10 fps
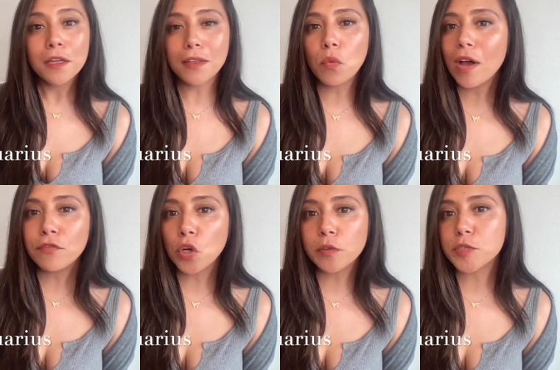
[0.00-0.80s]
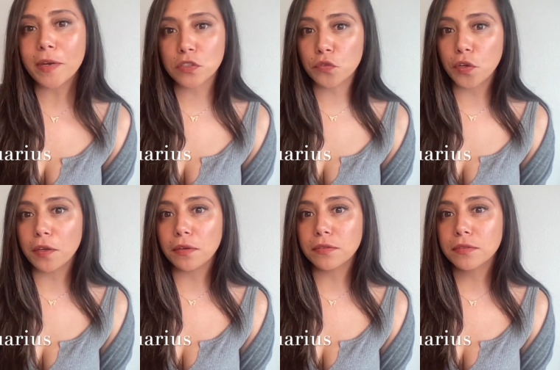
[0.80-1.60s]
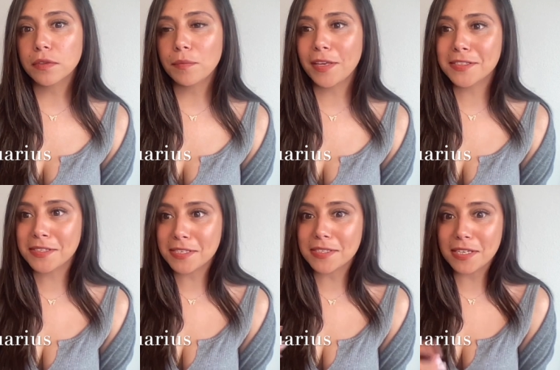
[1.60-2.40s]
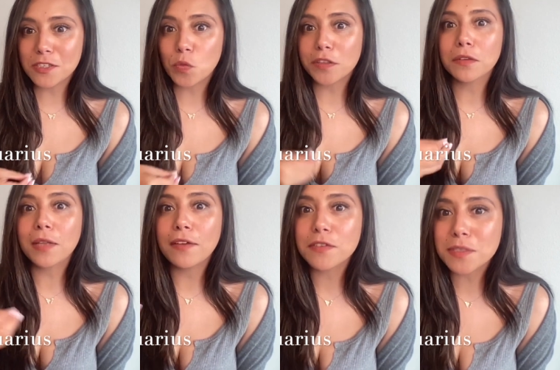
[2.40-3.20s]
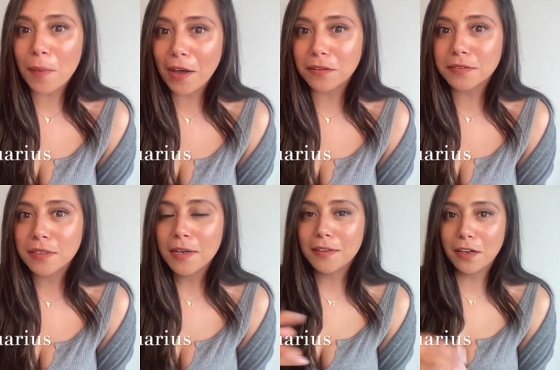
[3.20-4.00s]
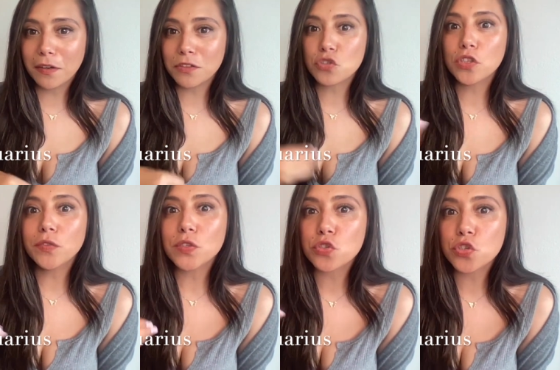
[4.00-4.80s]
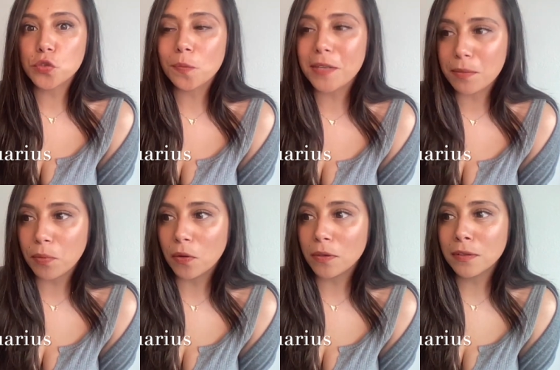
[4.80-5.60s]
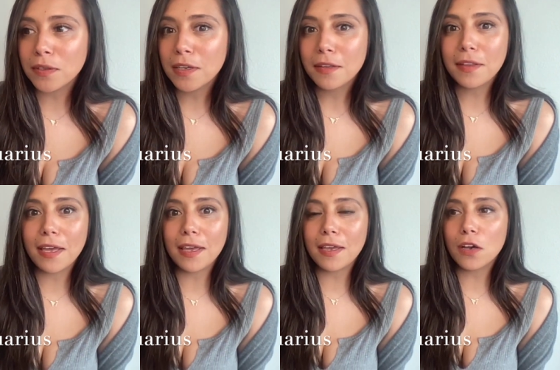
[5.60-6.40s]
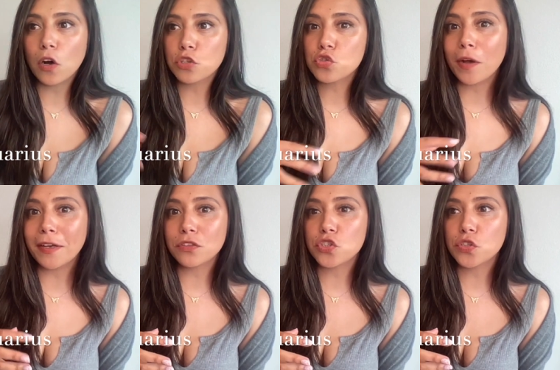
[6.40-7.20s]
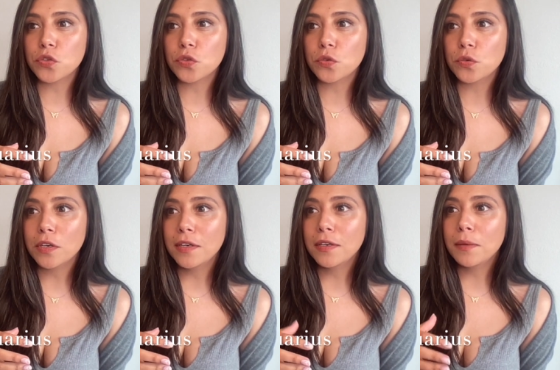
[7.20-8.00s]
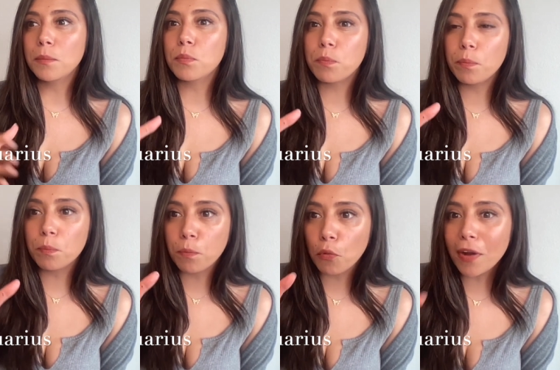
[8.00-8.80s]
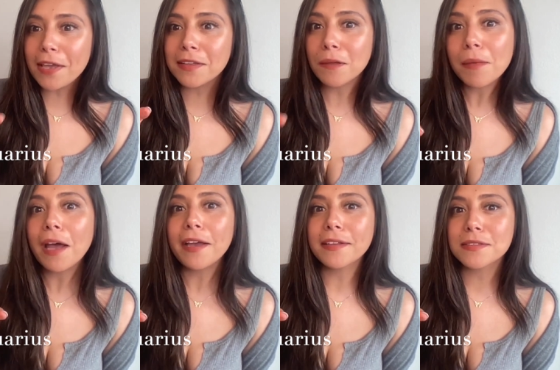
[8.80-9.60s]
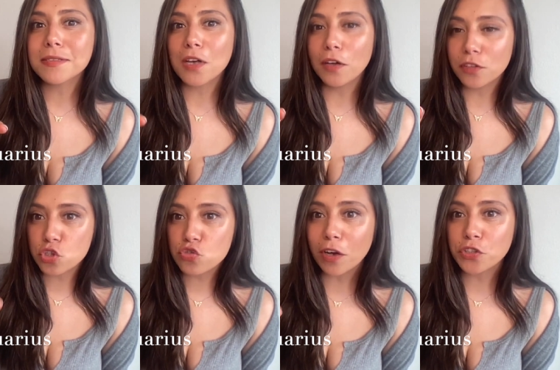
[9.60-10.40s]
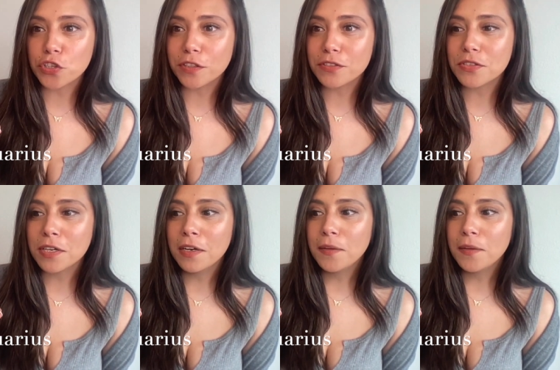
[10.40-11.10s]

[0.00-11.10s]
they will have no respect for you because this is what their life is about. They are in service to people, they are trying to break the minds, the structures,